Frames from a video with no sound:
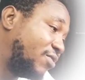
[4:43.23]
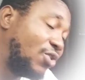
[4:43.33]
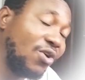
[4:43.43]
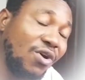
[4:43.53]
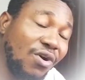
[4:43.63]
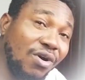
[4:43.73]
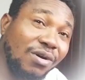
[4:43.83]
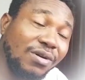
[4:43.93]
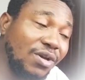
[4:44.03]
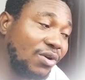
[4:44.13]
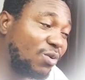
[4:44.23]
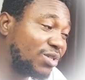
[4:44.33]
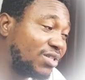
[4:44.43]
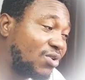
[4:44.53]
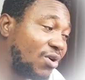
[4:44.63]
your
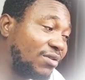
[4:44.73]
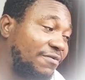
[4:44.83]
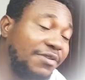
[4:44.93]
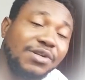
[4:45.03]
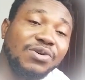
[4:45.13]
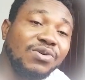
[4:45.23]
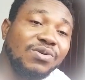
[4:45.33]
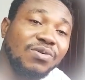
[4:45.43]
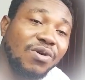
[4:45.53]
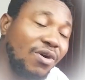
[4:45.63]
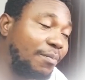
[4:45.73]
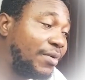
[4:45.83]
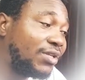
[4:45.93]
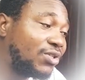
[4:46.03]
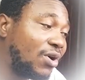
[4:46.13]
video or
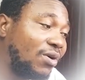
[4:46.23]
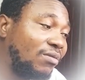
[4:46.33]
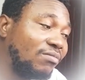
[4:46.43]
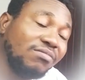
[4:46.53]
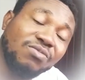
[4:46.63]
picture,